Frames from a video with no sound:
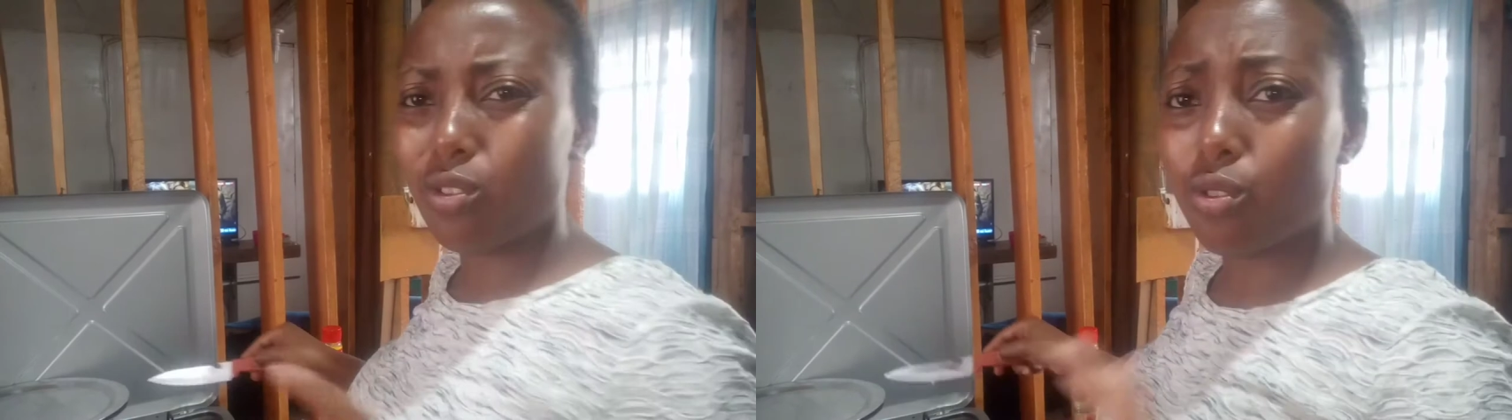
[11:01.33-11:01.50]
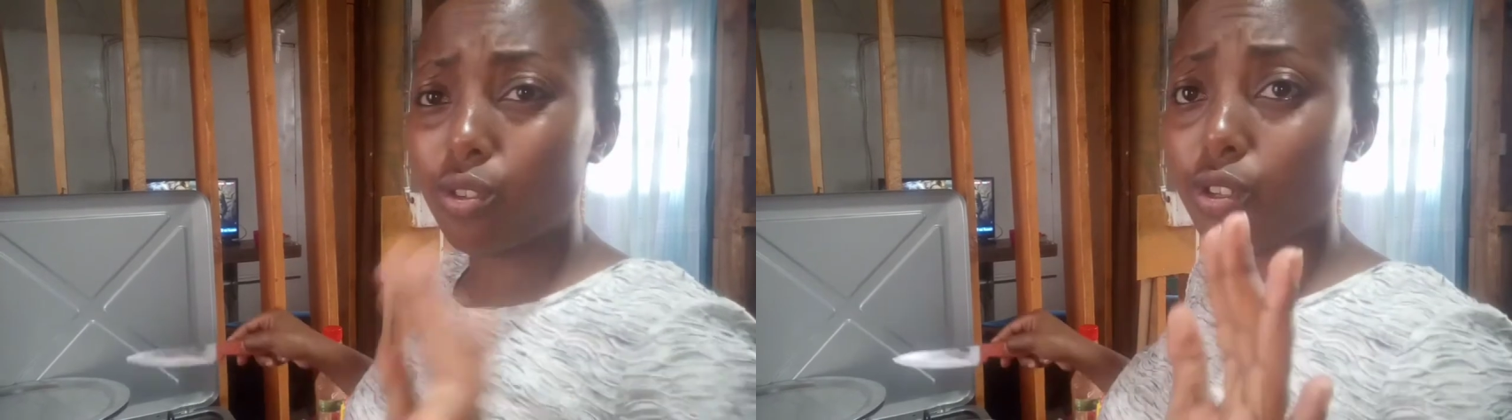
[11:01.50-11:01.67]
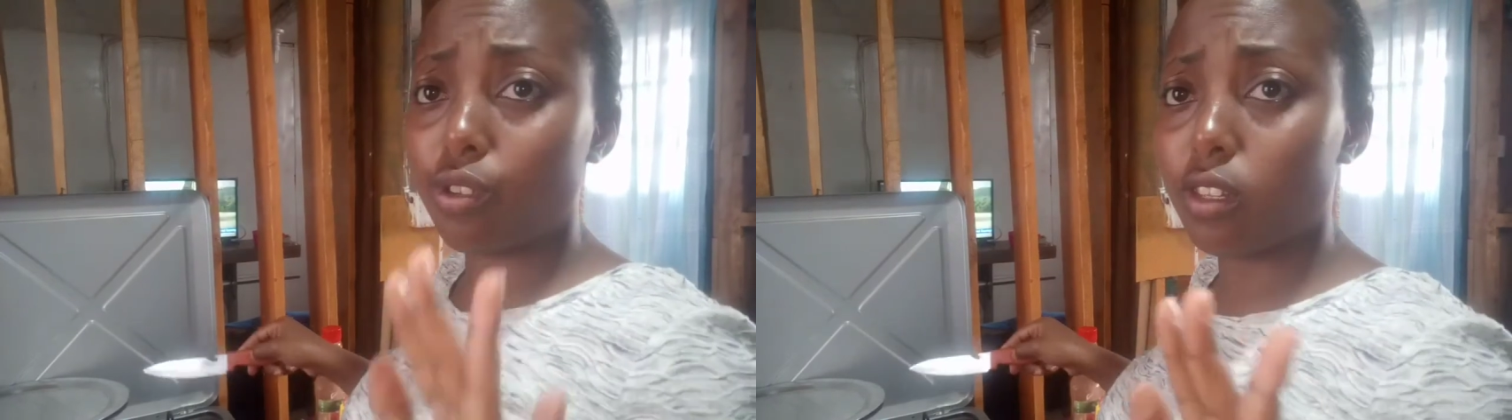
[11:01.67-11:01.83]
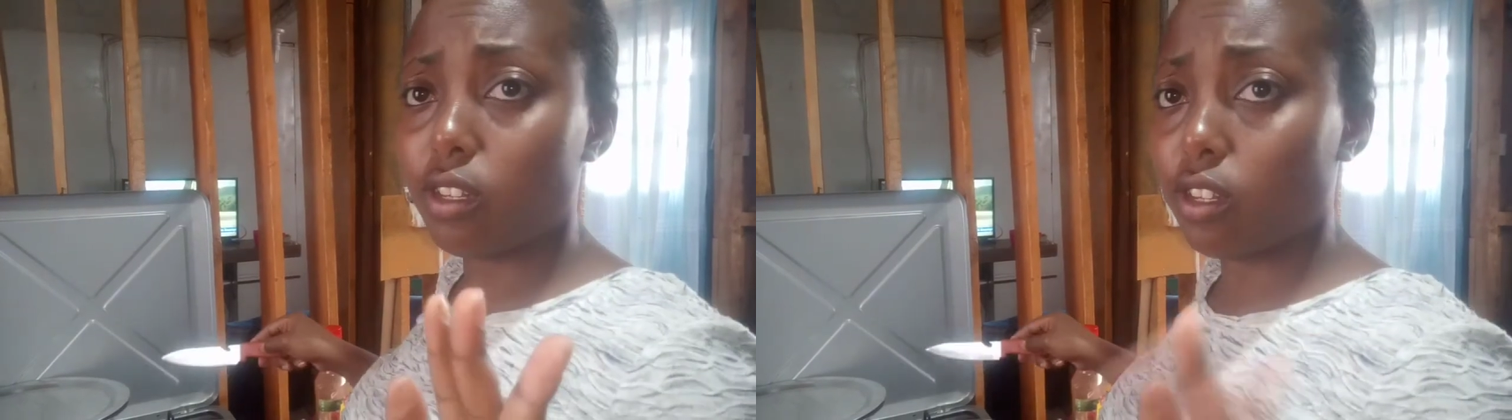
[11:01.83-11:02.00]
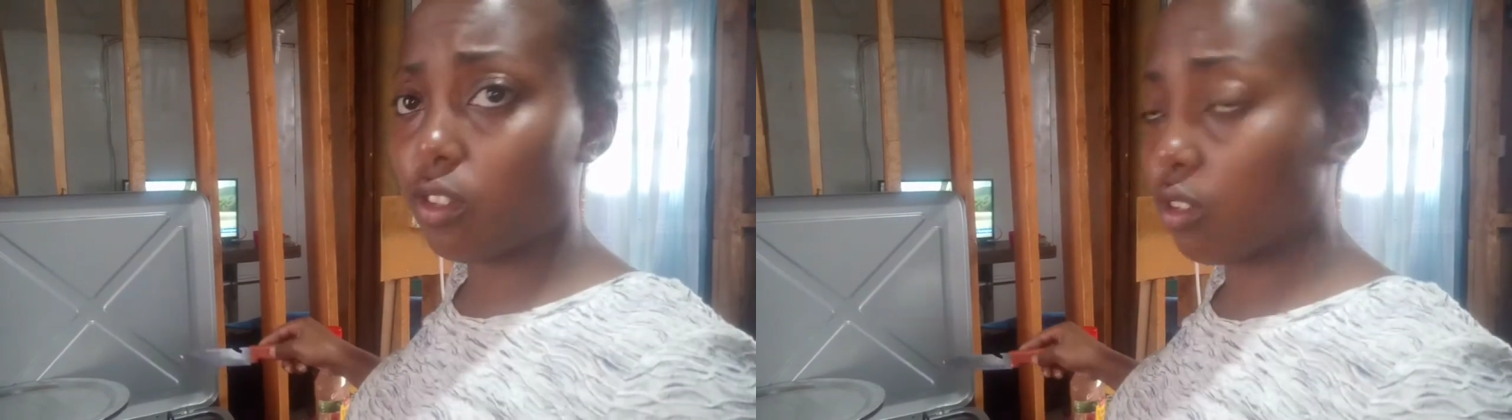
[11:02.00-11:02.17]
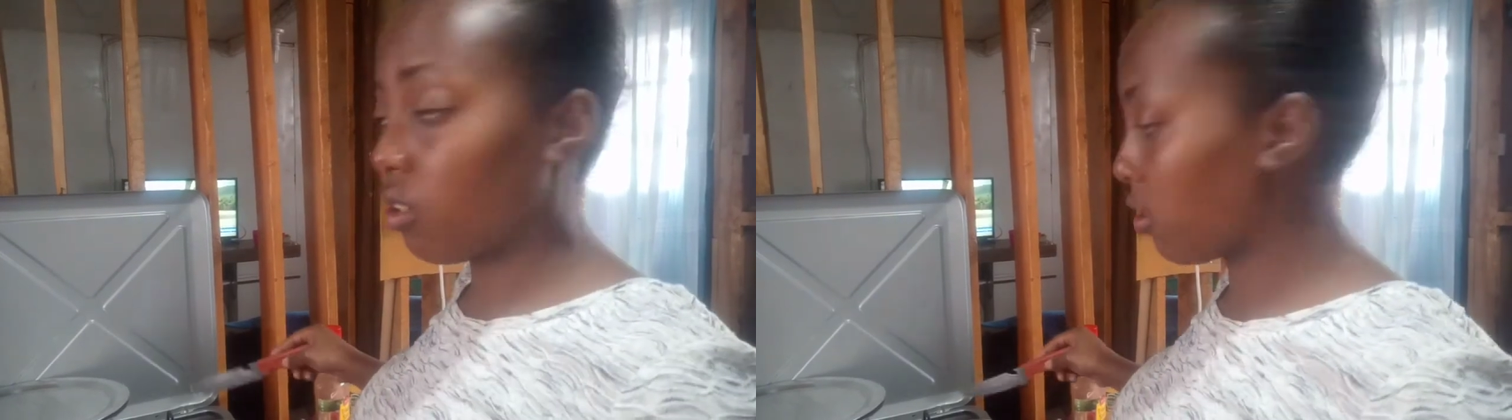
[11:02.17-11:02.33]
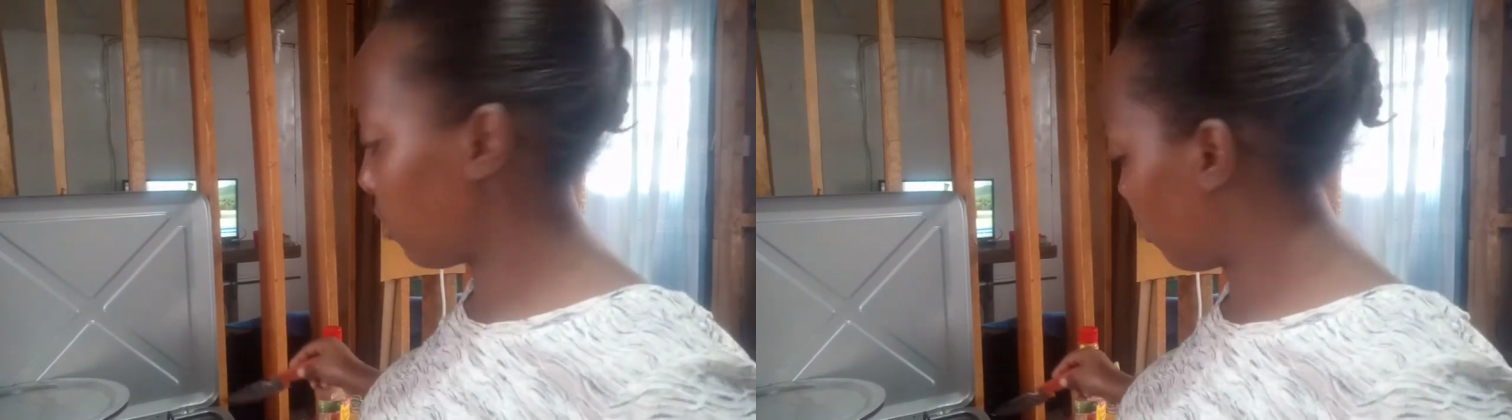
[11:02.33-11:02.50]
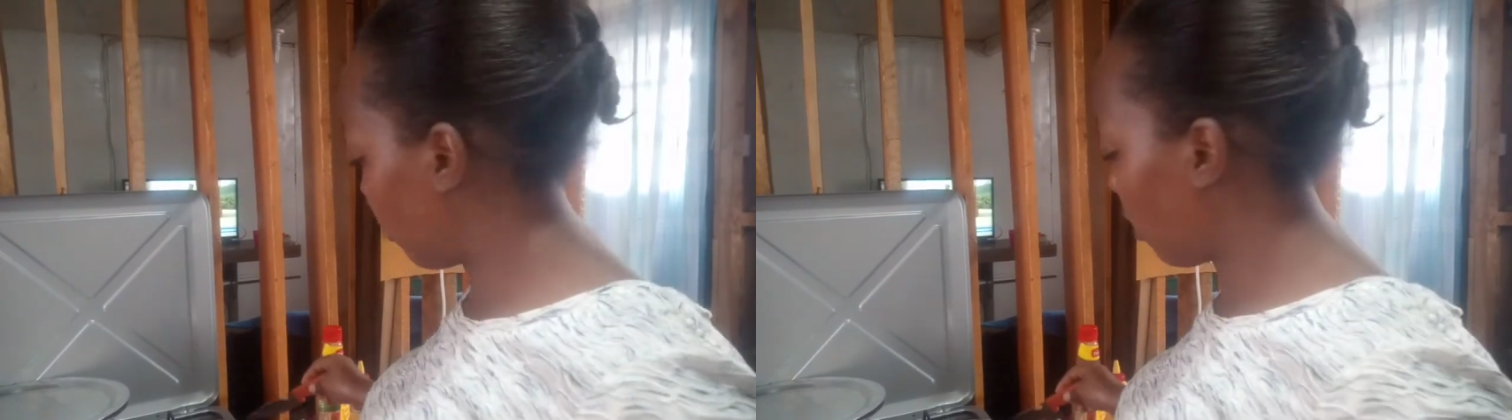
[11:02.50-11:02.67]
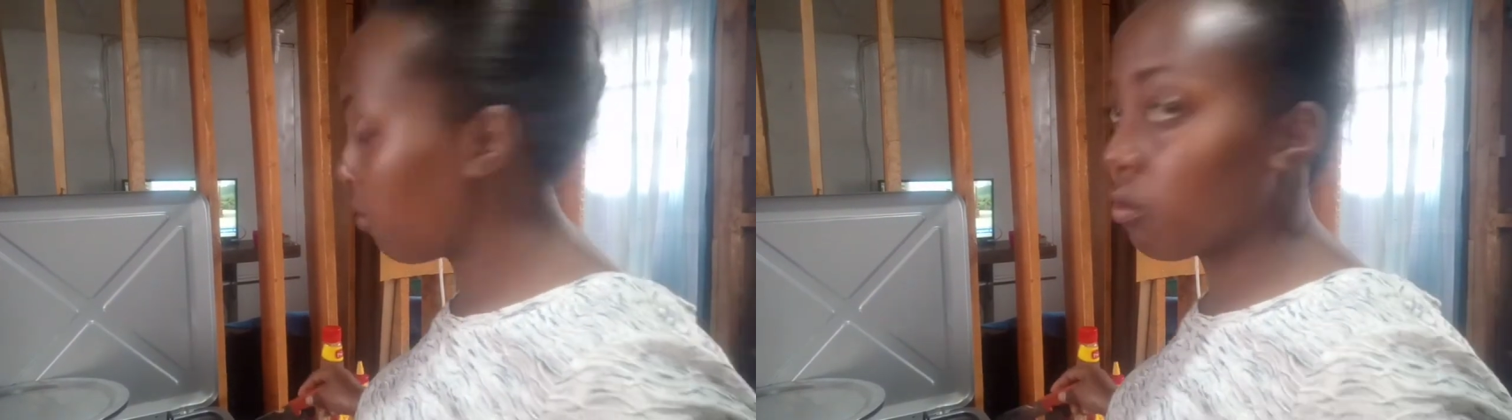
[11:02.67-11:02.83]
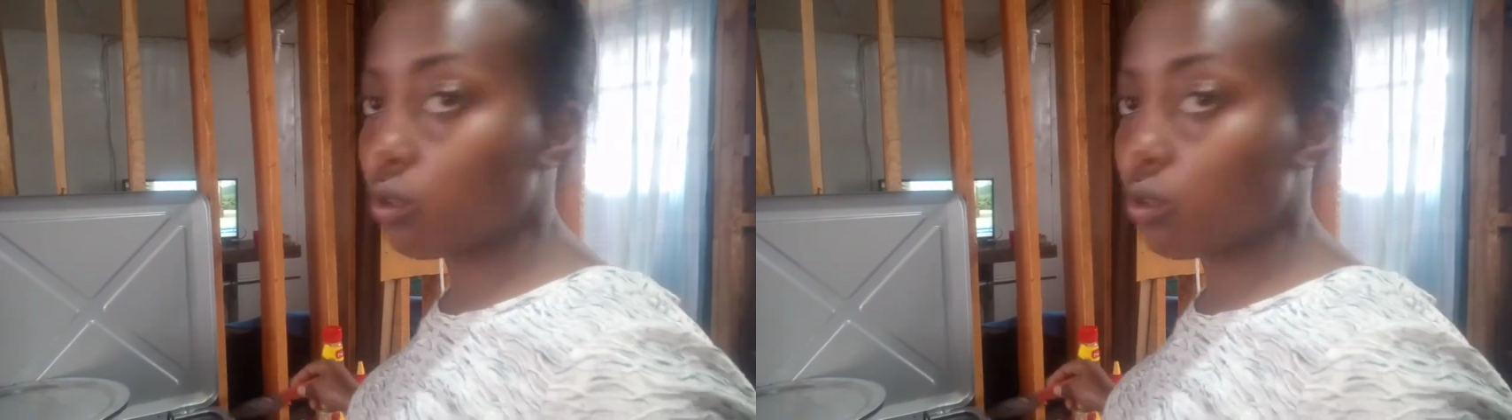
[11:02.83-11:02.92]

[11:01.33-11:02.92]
sausages all the time.